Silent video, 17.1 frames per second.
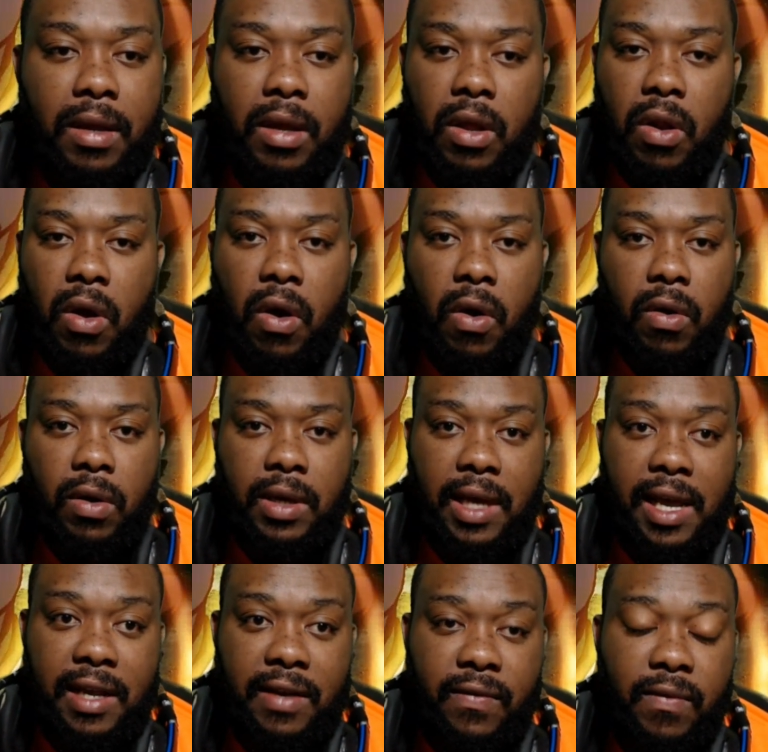you know,
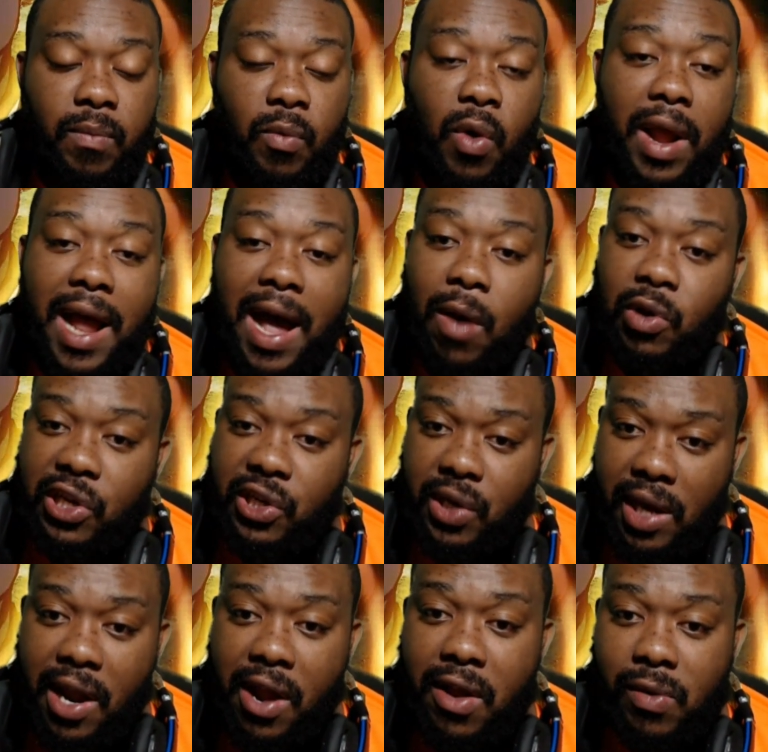because from what I
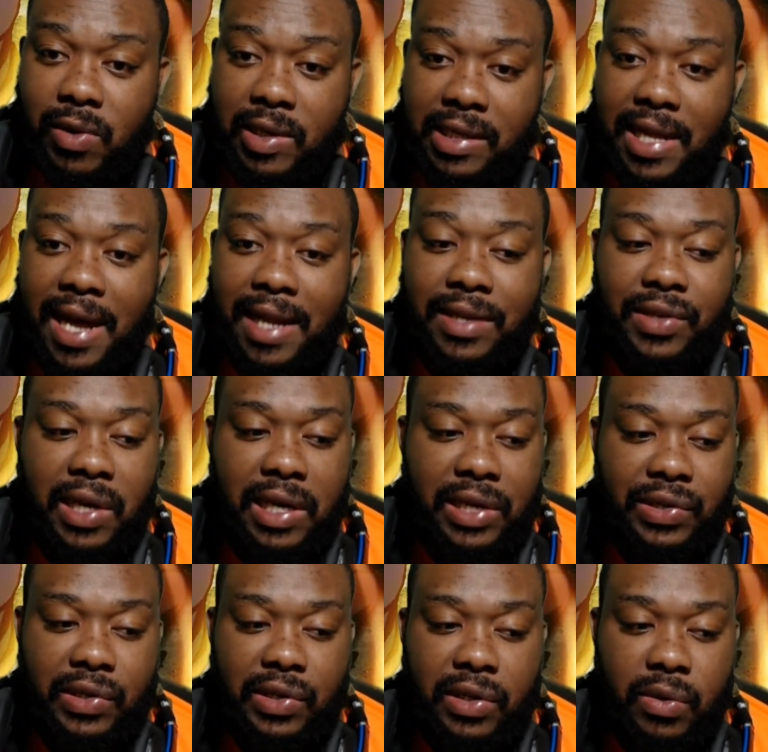was hearing was that the
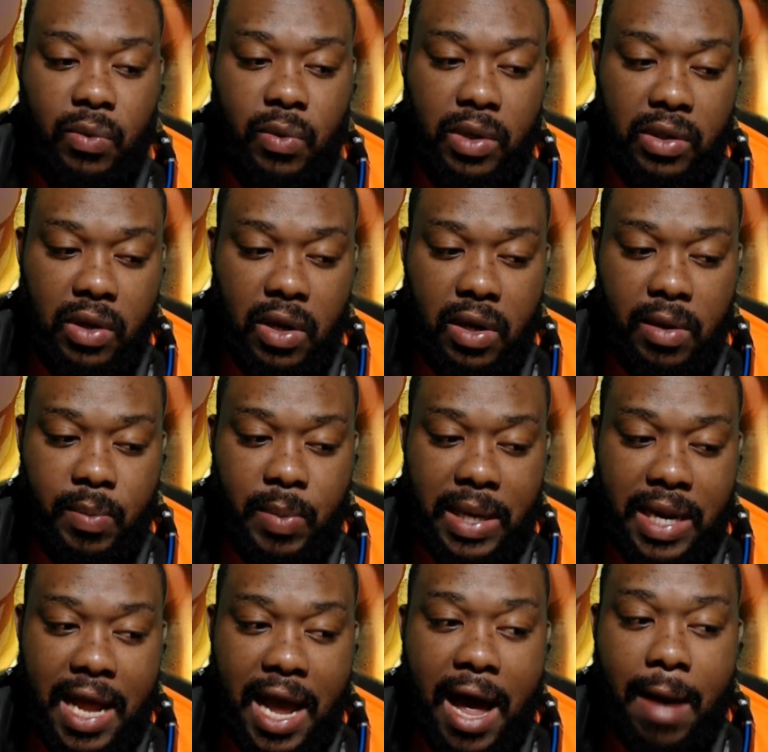second season was going to
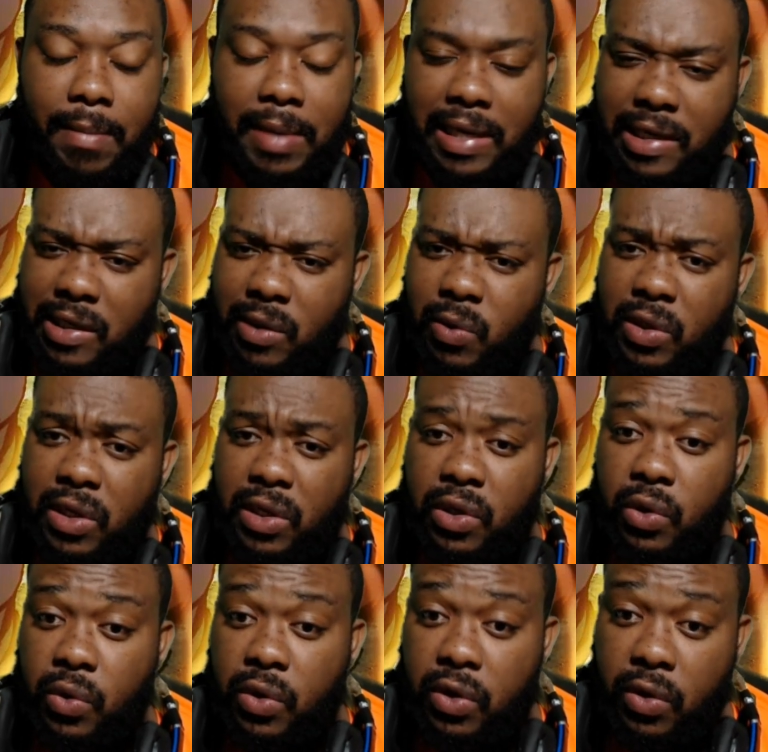be down because it was
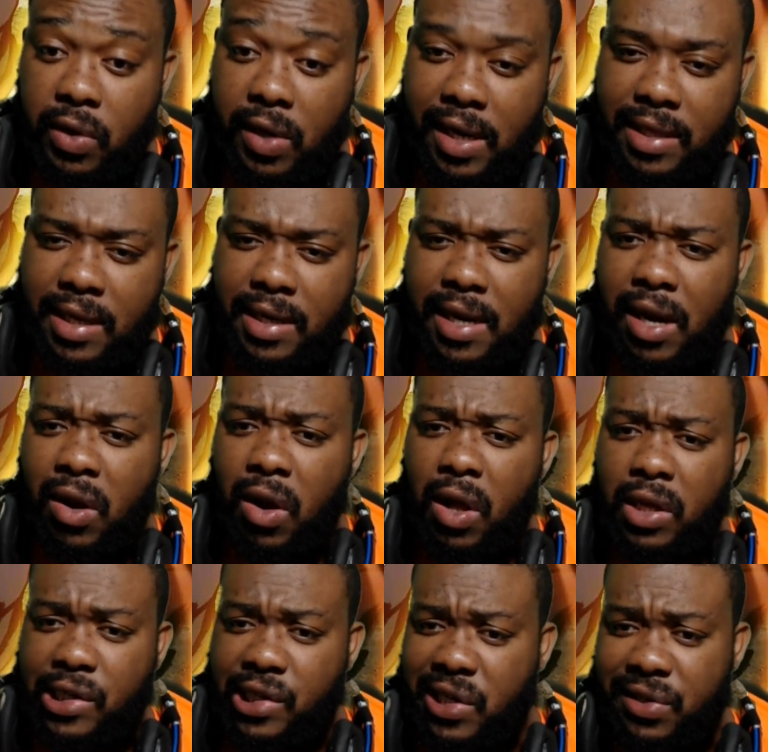a new studio. I think they
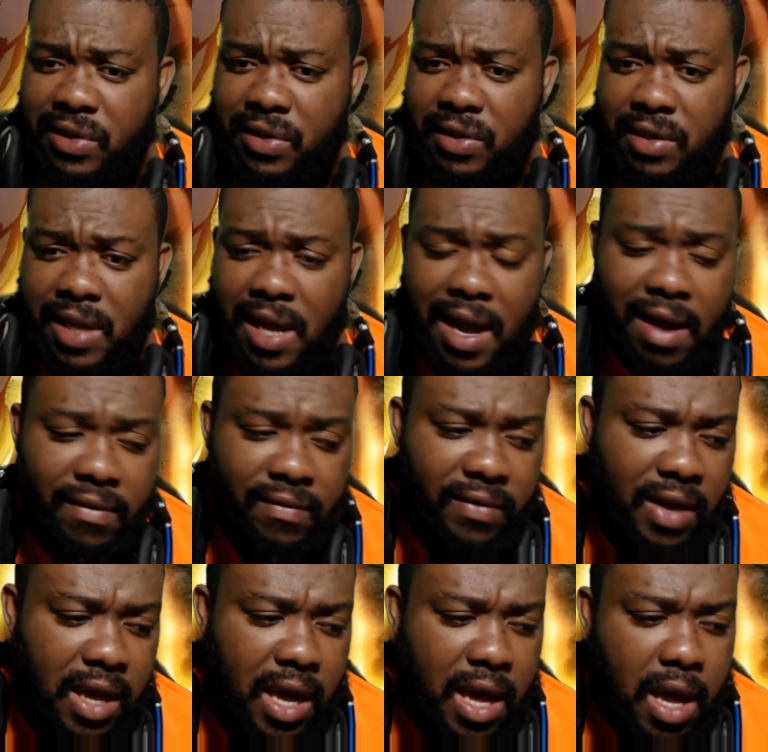called JC Staff.